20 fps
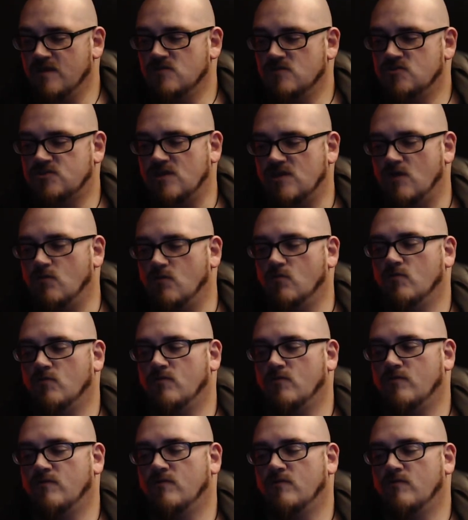So
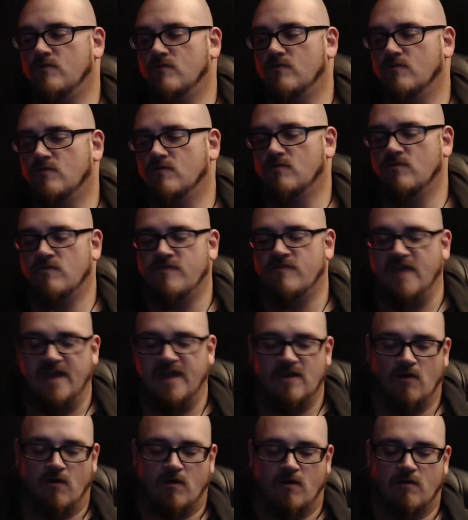
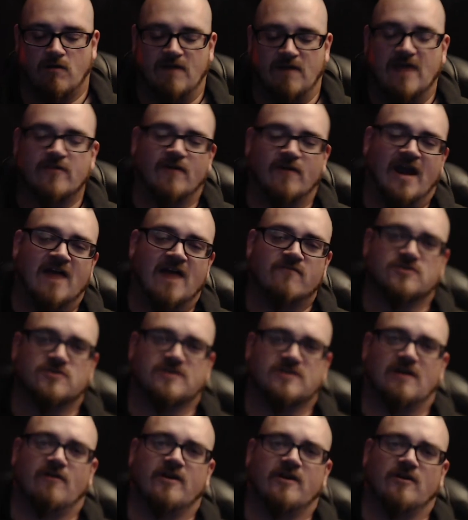they are rather
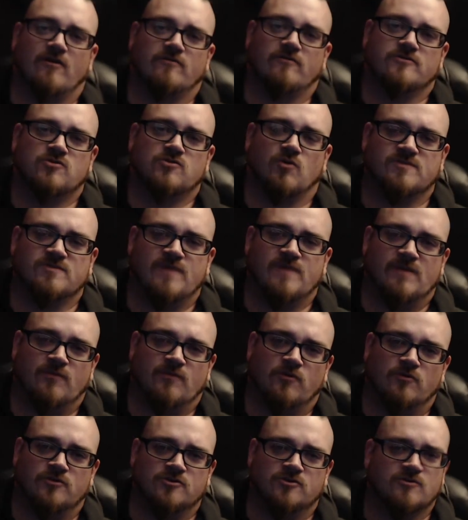adversarial towards
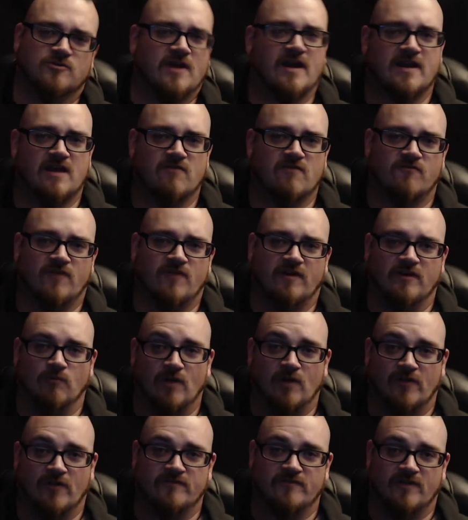people who do not have very
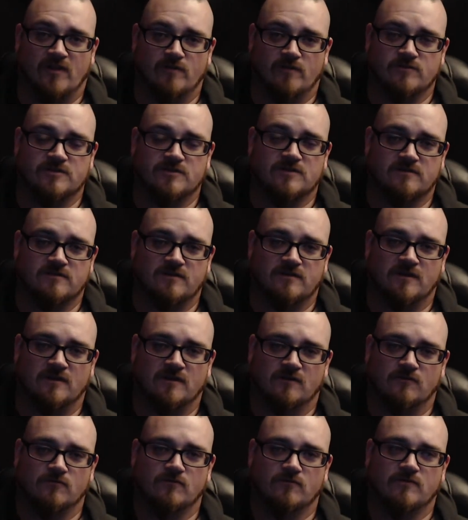well developed,
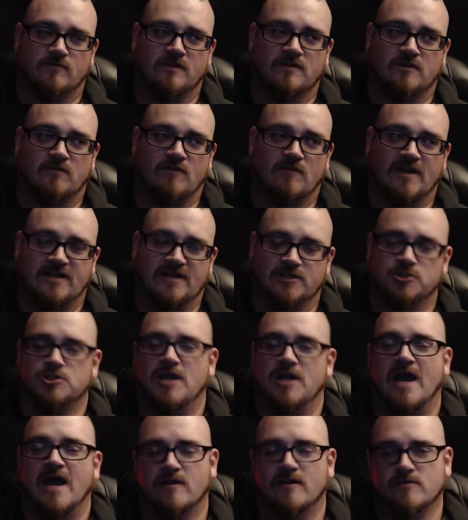integrated
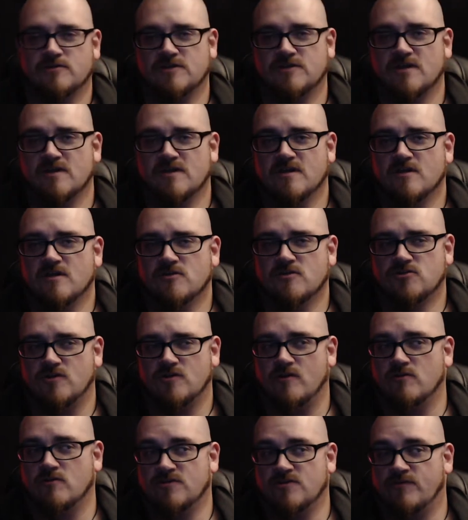shadows. So in
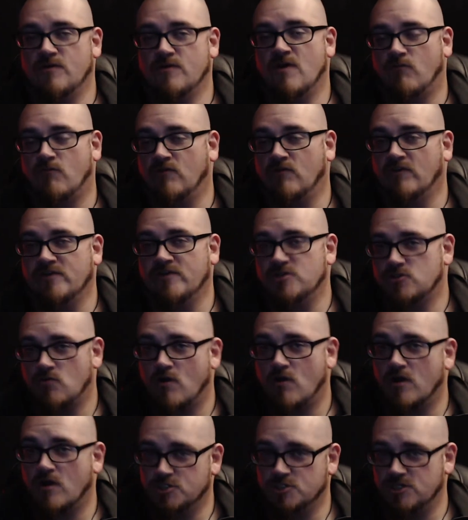other words, if you have a really
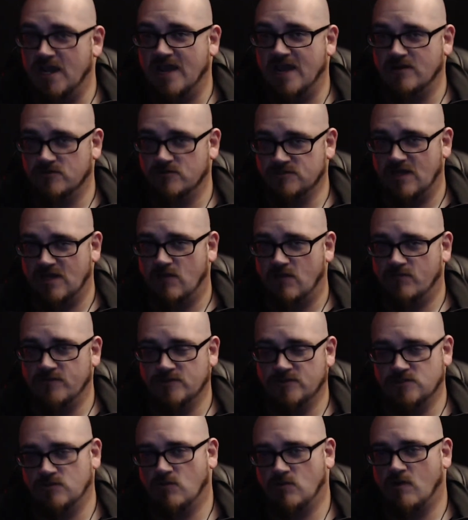strong shadow self
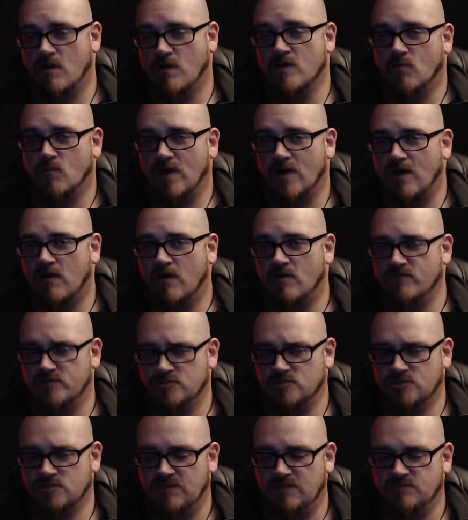that you are unaware of,
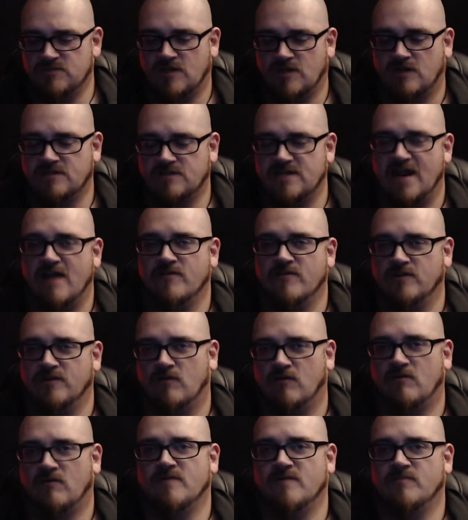that you keep tucked down, you
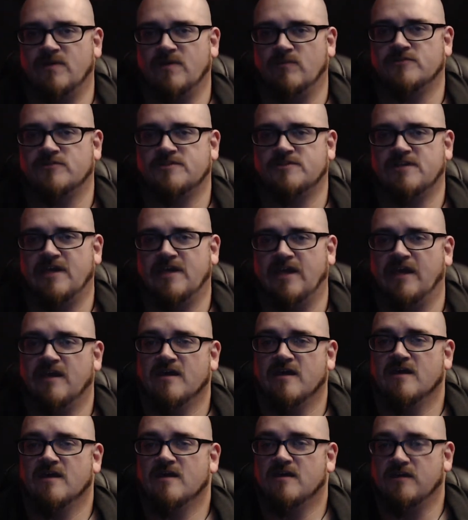don't let people see,
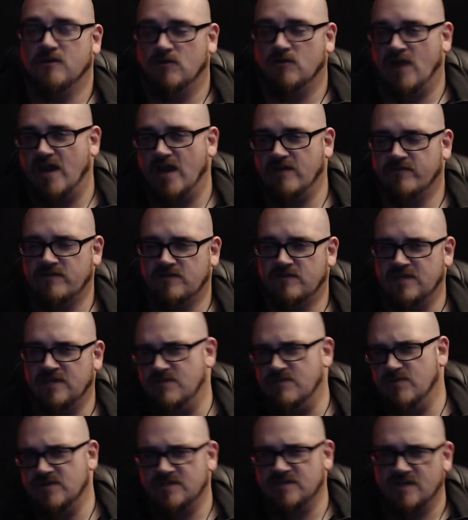you kind of
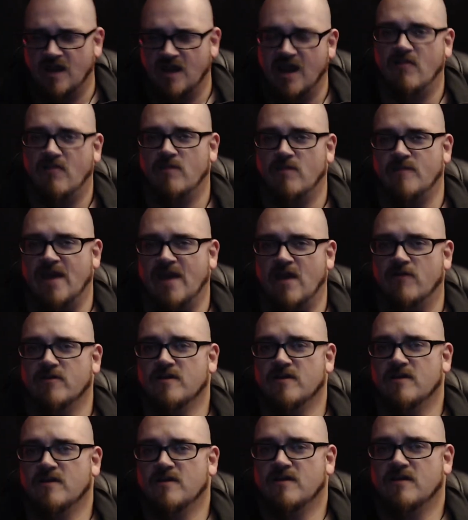keep in denial about,
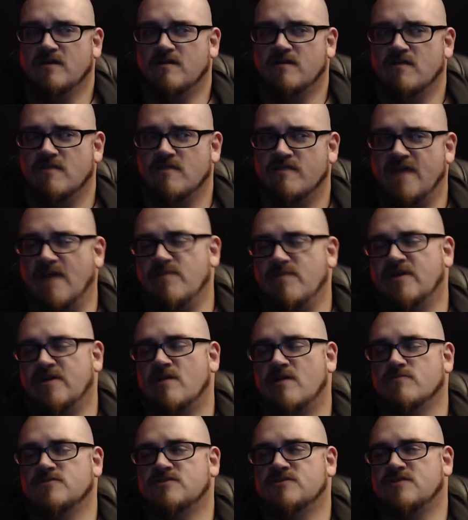that
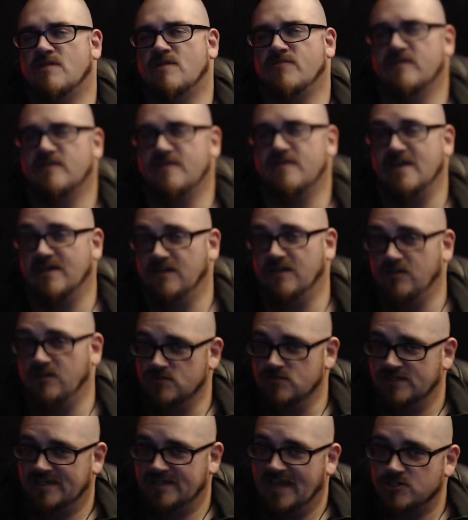becomes something that they can
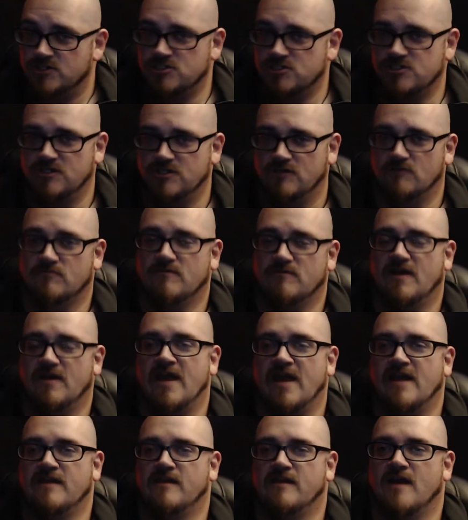use against you.
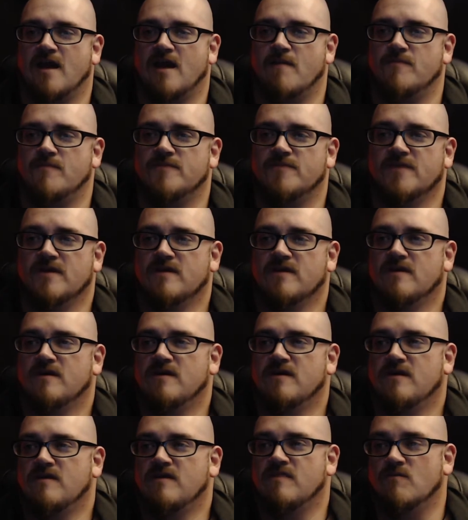And
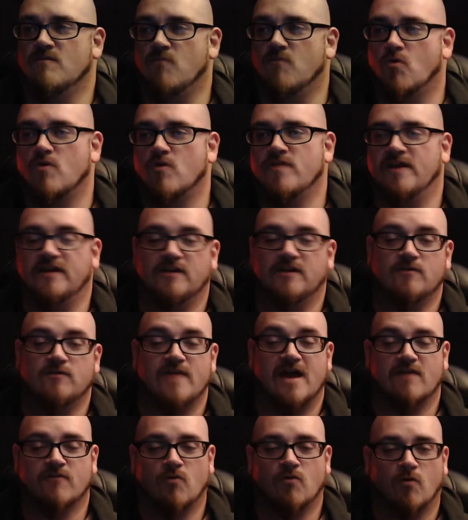the more they do
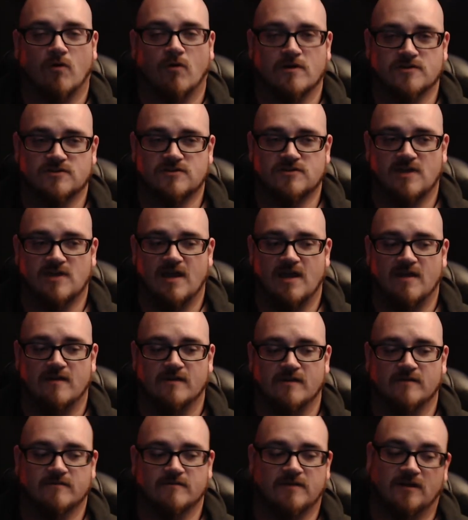that, of course,
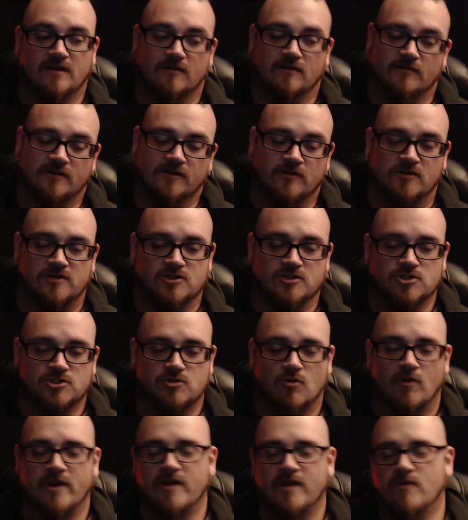it could
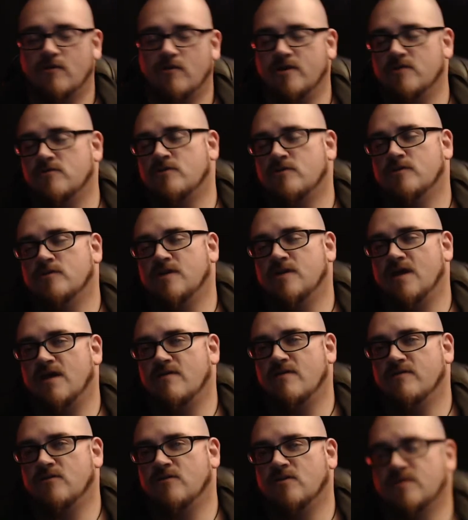destroy you, or you could
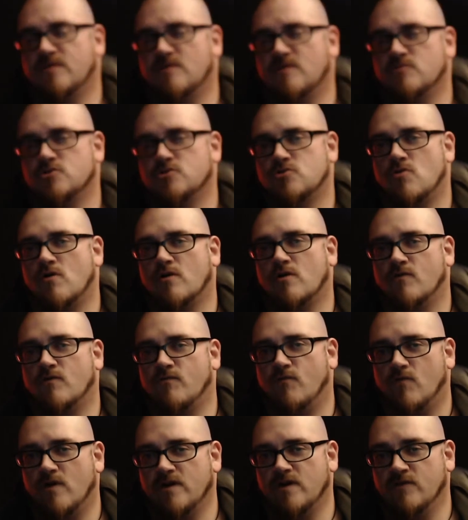become stronger
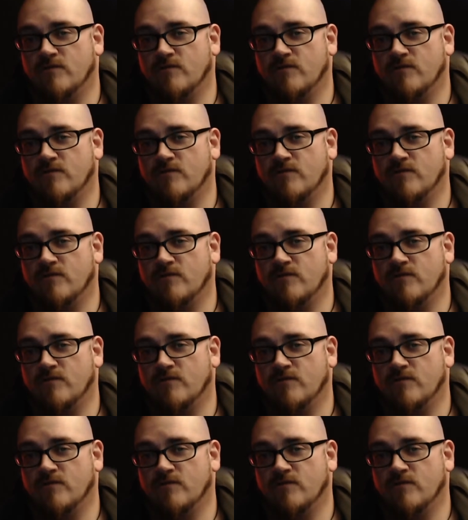for it.